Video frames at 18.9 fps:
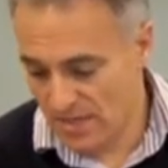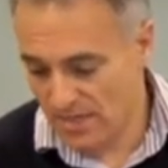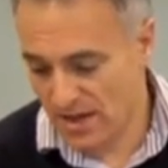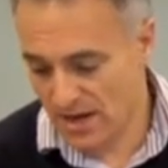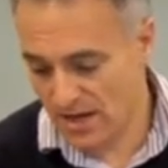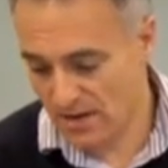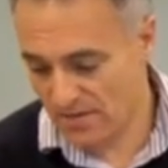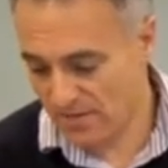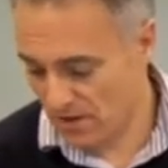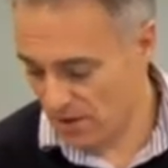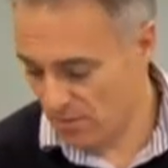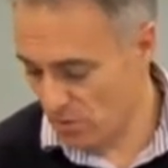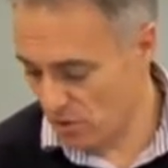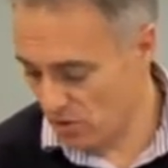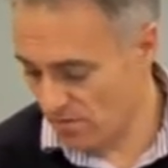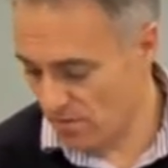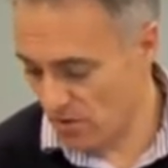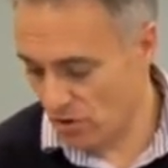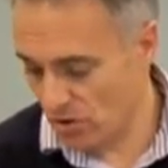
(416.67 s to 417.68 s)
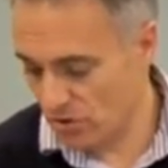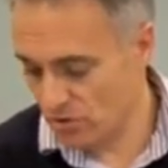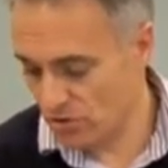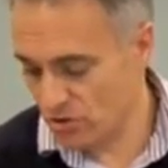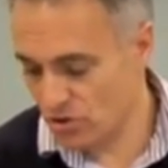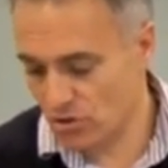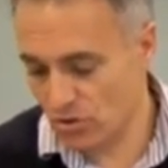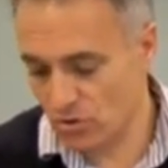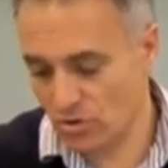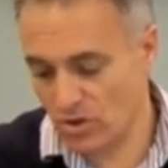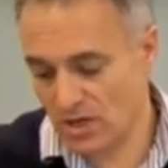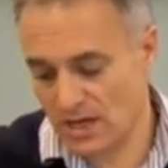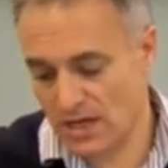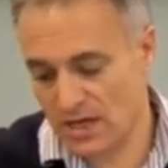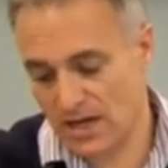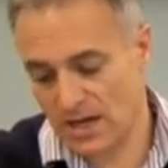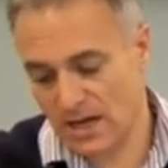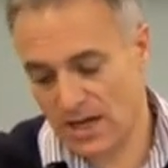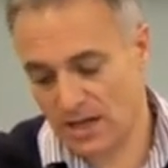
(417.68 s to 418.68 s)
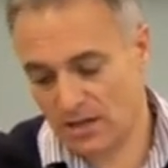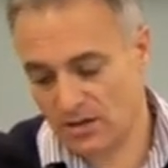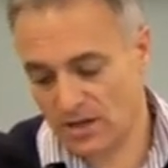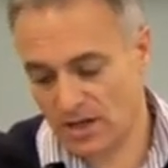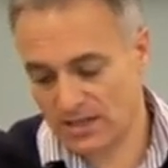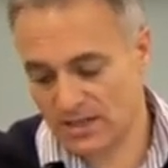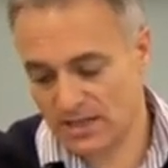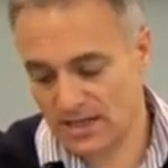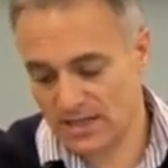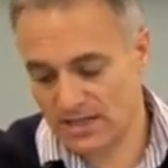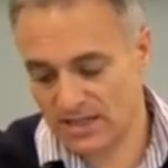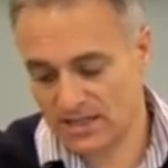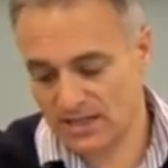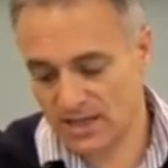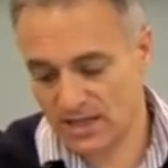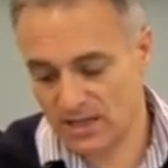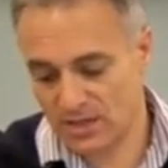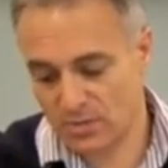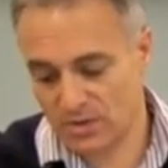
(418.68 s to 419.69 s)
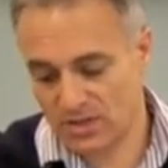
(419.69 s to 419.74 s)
Then if I move on to the L1986,